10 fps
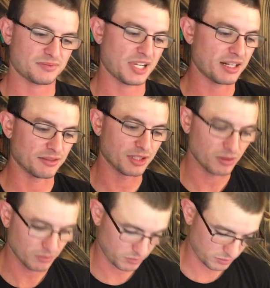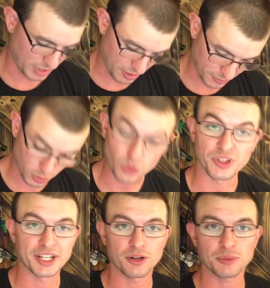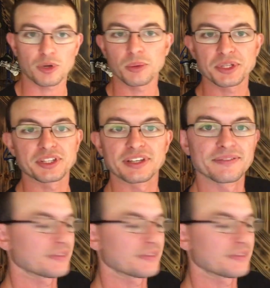I don't know, however old they are, probably the